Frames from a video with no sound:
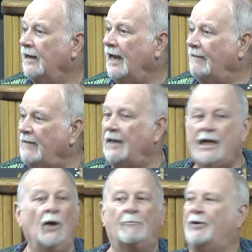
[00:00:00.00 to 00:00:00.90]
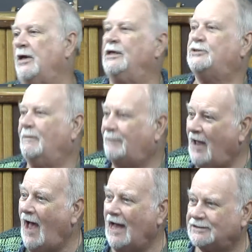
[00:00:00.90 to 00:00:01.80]
We're those people
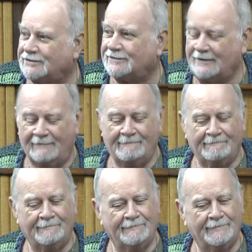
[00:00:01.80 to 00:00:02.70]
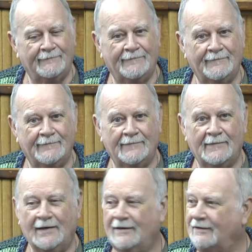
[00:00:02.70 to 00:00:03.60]
that delight ourselves in God.
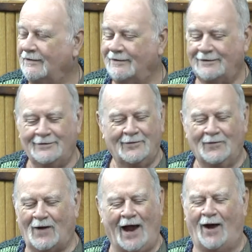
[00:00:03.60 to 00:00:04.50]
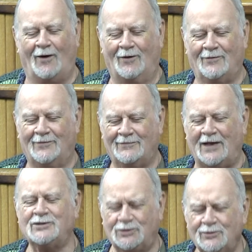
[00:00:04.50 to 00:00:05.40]
And then He'll
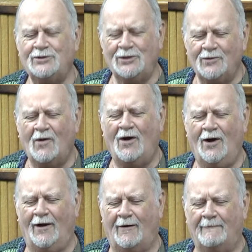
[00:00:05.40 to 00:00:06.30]
bring it to pass.